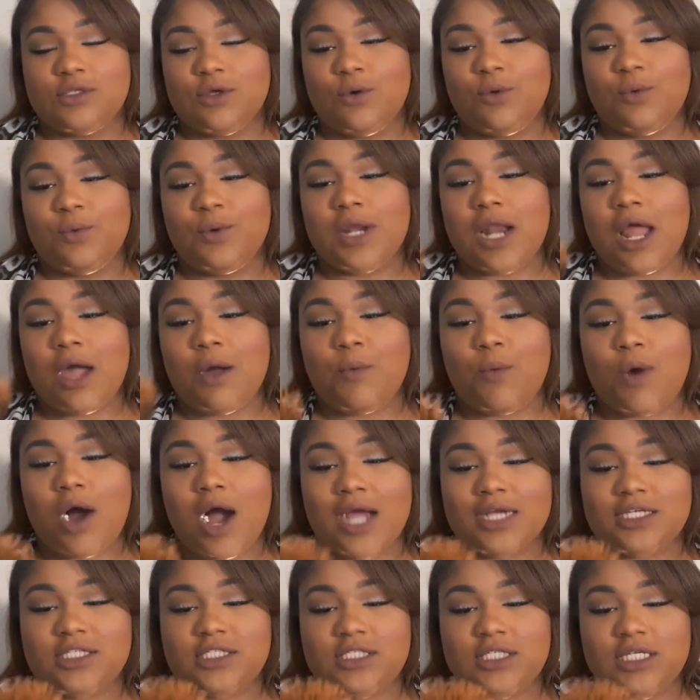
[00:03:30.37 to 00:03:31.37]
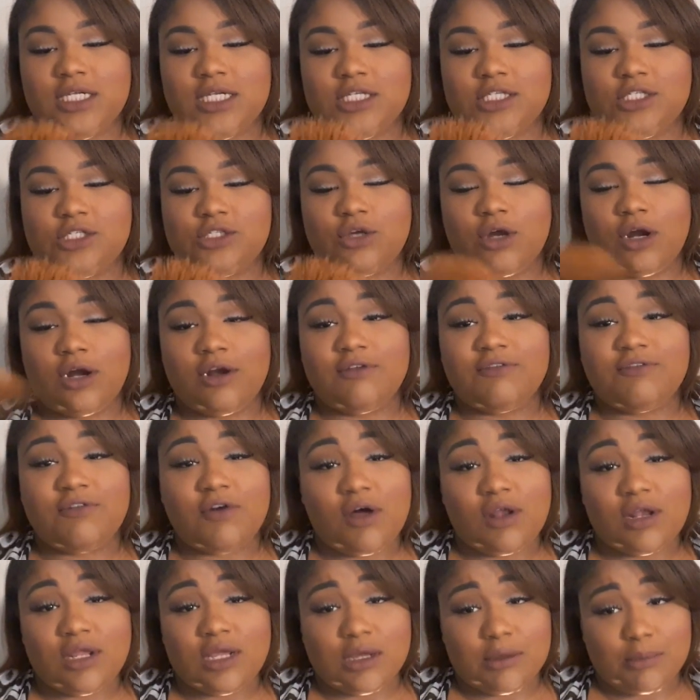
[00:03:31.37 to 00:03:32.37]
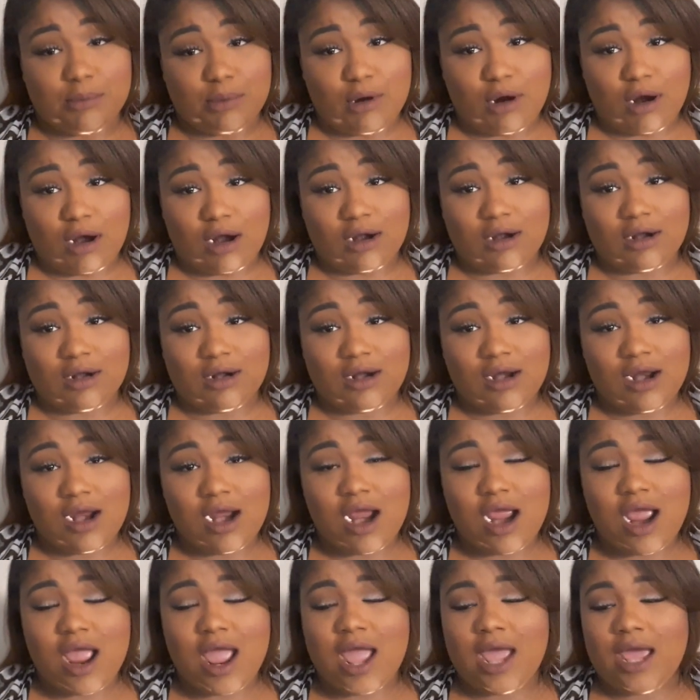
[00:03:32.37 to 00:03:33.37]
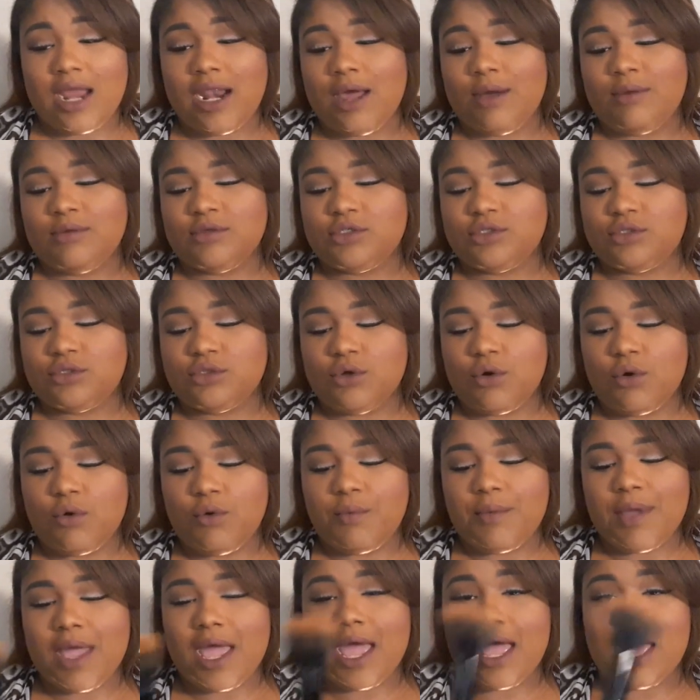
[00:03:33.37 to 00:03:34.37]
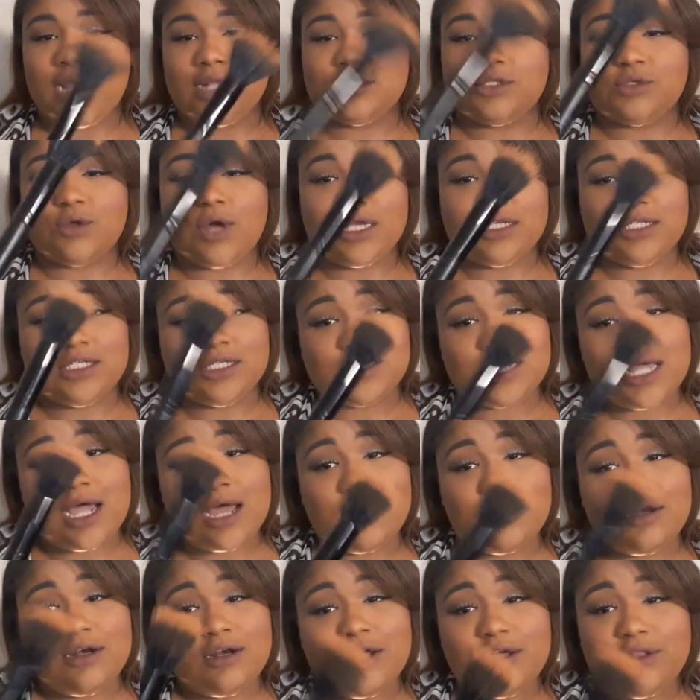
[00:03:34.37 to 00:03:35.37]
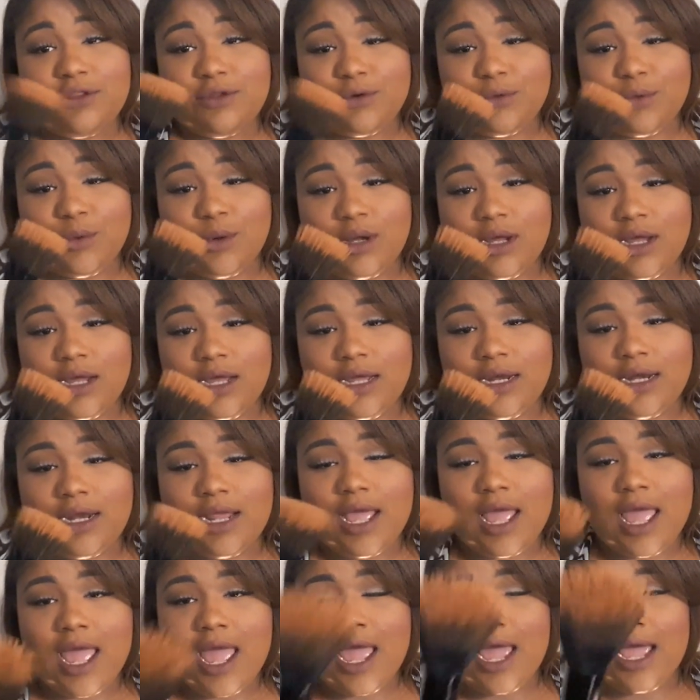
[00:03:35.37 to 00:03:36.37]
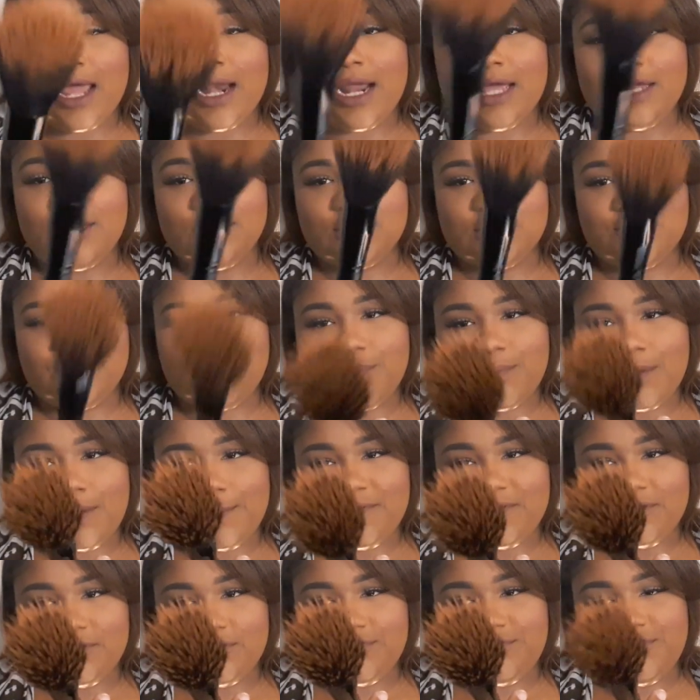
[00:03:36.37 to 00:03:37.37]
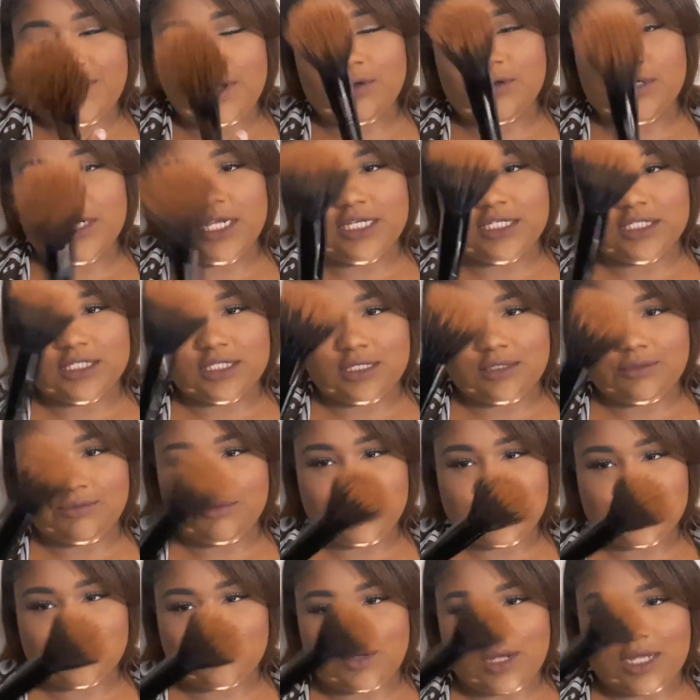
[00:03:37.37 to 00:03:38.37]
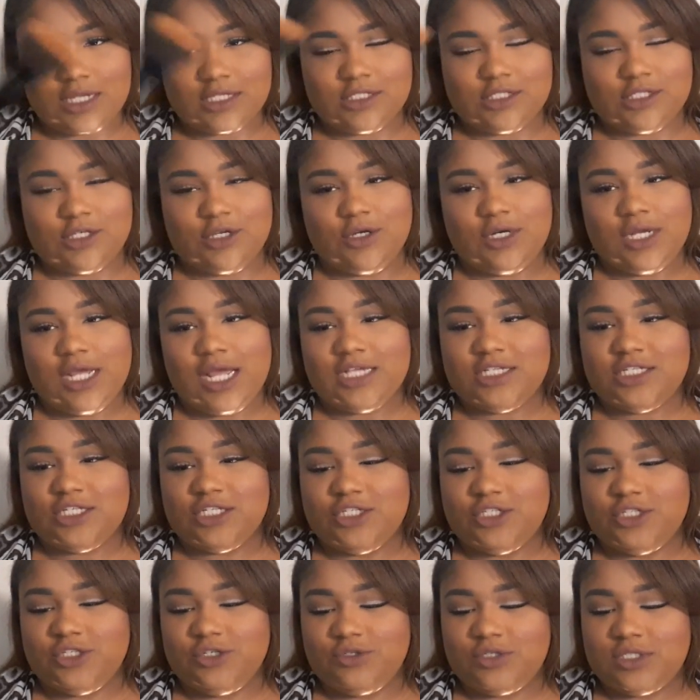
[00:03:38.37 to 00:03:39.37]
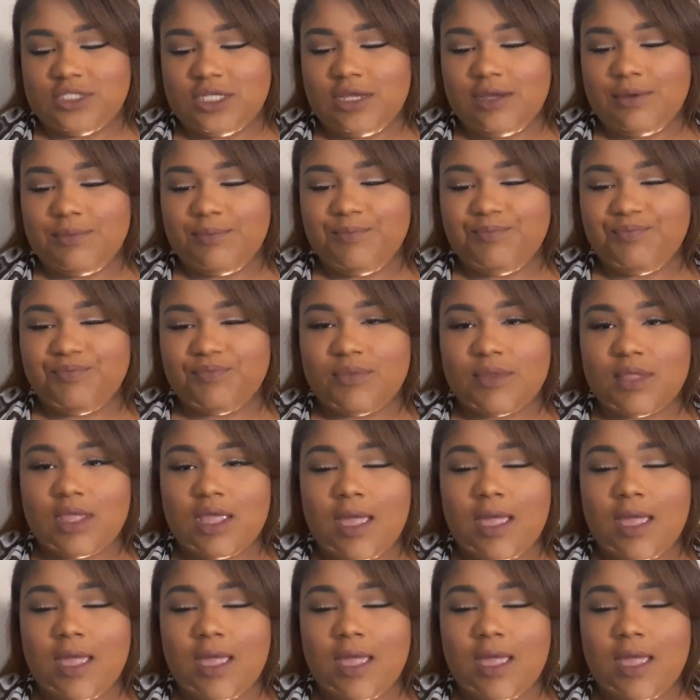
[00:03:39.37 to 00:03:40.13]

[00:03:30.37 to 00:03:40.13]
So when I washed it, it started falling apart and I was so mad. So I just got another one and I used it for my foundation. That's why it's dirty. I just used it.